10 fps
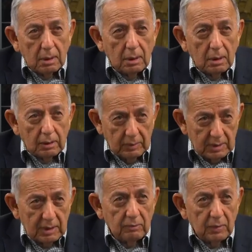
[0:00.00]
uh, I
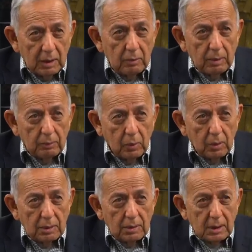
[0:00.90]
received many
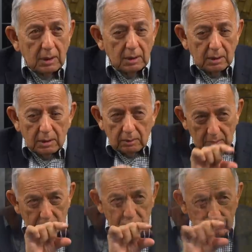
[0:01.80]
reports, and
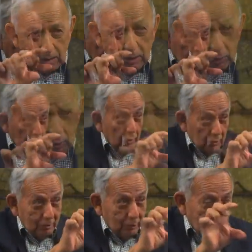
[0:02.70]
uh, I'll show the
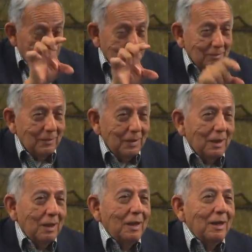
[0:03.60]
report
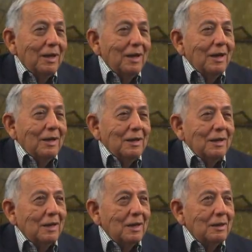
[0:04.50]

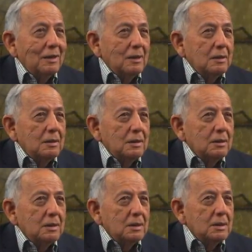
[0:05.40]
uh, how uh,
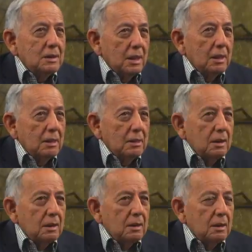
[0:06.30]
it stated
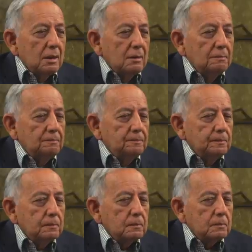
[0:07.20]
that um,
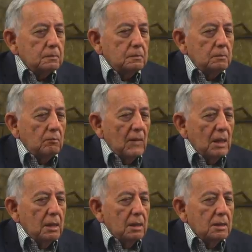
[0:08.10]

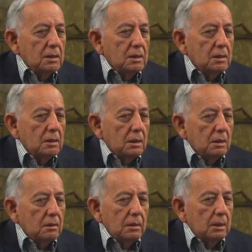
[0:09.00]
this is
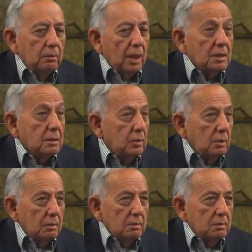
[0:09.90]
uh,
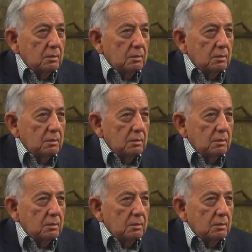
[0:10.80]
impossible,